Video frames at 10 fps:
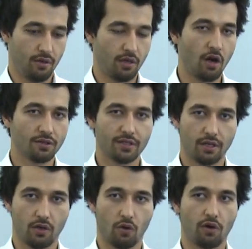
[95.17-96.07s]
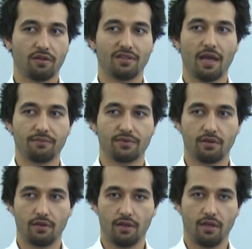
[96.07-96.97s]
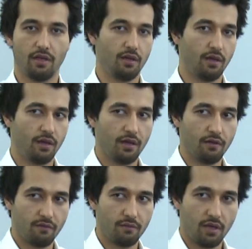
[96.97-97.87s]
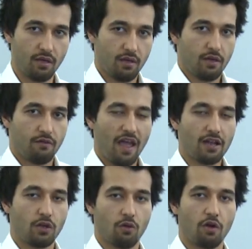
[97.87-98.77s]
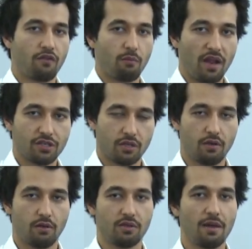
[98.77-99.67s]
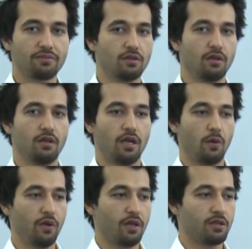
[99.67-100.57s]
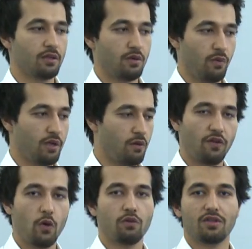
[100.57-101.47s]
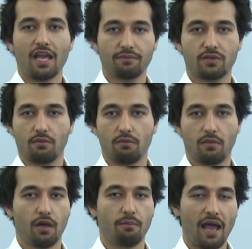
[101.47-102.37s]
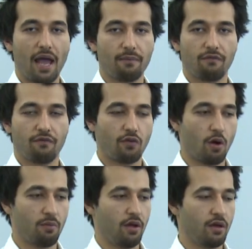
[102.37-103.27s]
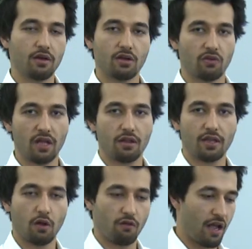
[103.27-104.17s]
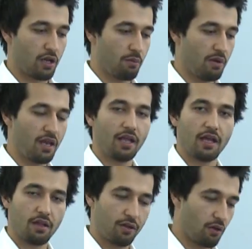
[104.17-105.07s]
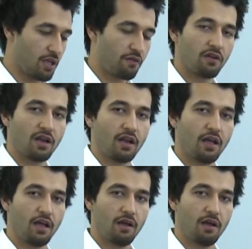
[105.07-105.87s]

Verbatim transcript: content or if a depth uh, value or information. That uh, we can we can view that uh, map from a grayscale value, meaning it's got a different